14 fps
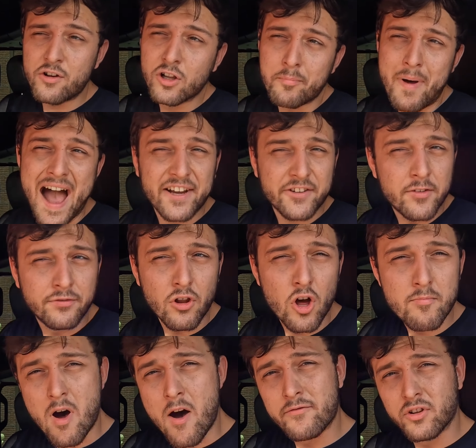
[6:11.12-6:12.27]
MagnaFlow
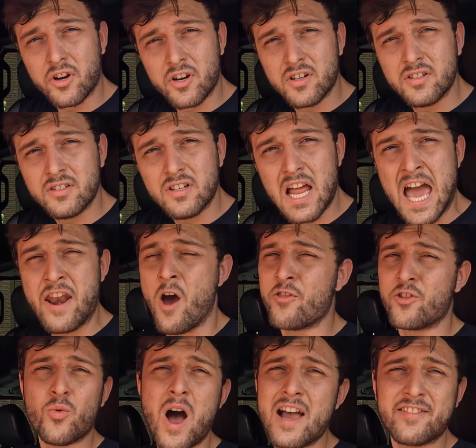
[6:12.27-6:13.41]
muffler, and
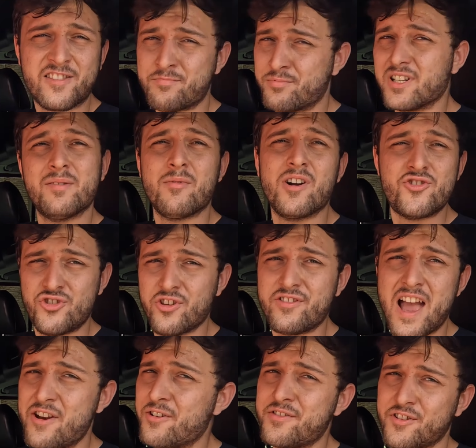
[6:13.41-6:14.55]
otherwise it's pretty much just
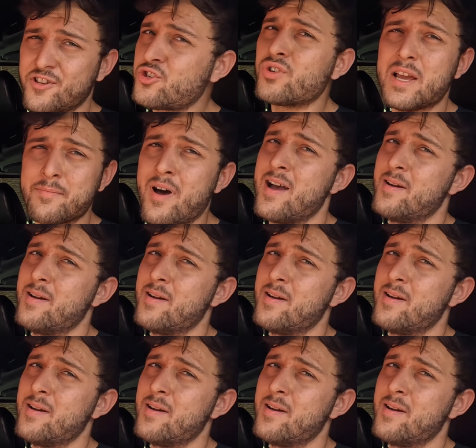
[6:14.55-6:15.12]
headers and a straight pipe.